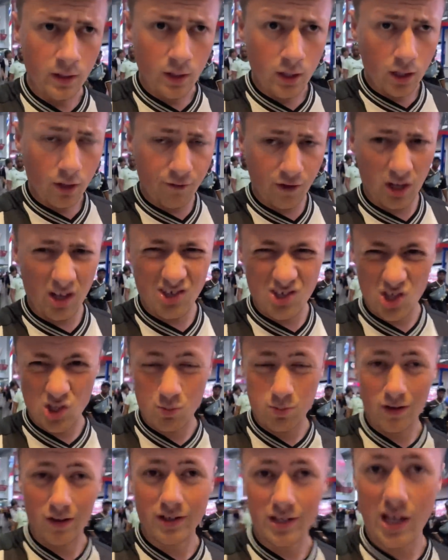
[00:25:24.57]
the thing is as
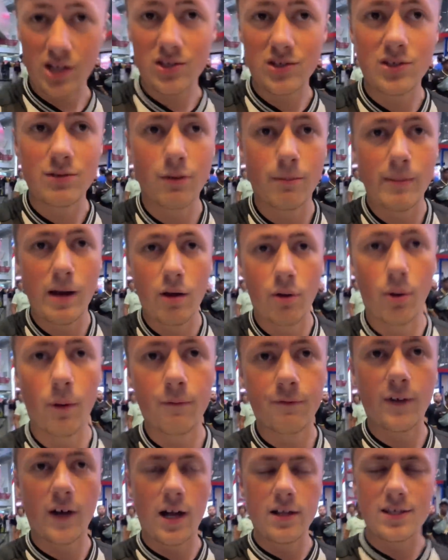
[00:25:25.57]
well, that's to some American
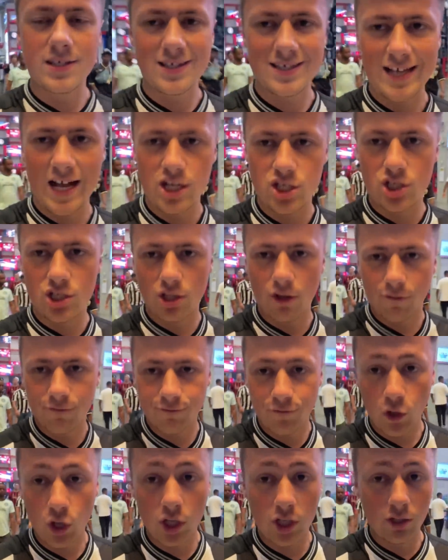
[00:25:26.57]
fans, this is actually the
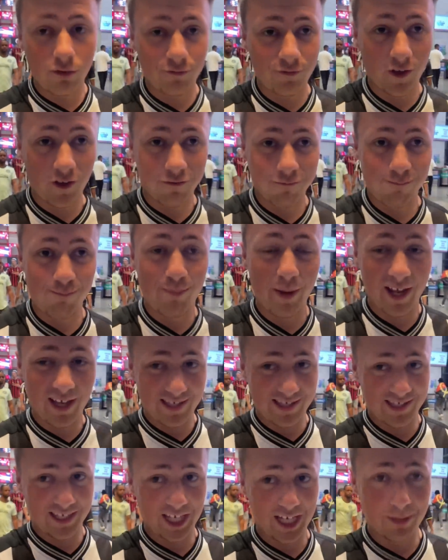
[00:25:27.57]
35th
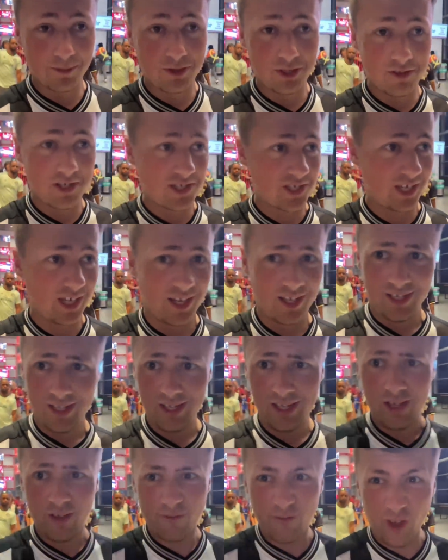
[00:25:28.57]
biggest stadium in the USA.
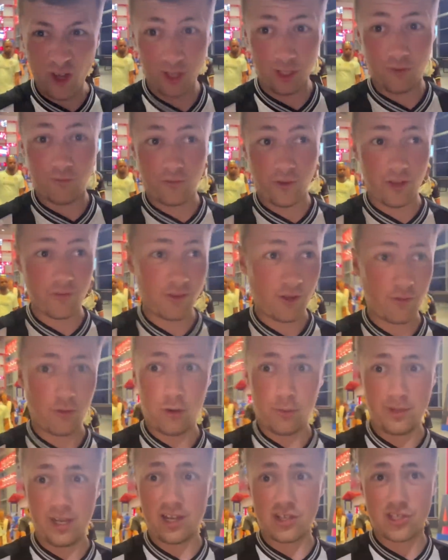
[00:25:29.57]
35th, I
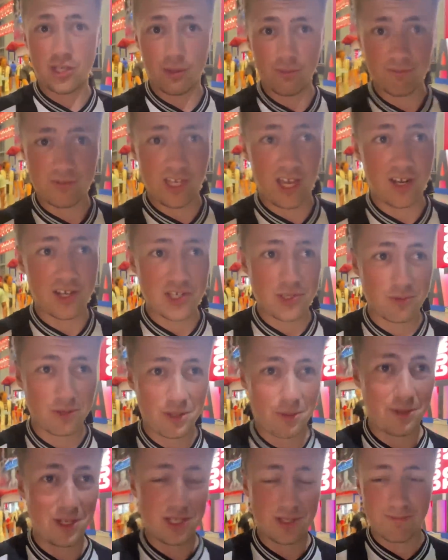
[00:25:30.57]
hope you like top 10 or something,
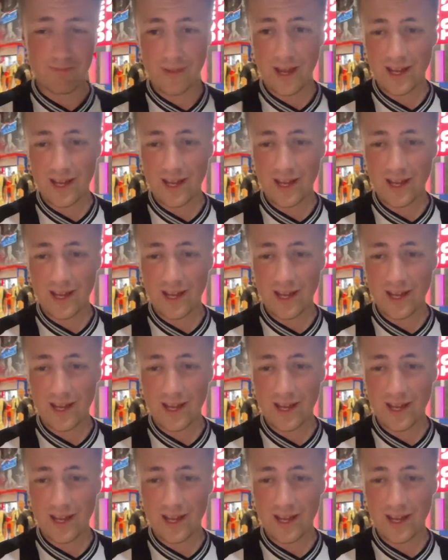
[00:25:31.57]
I mean, it's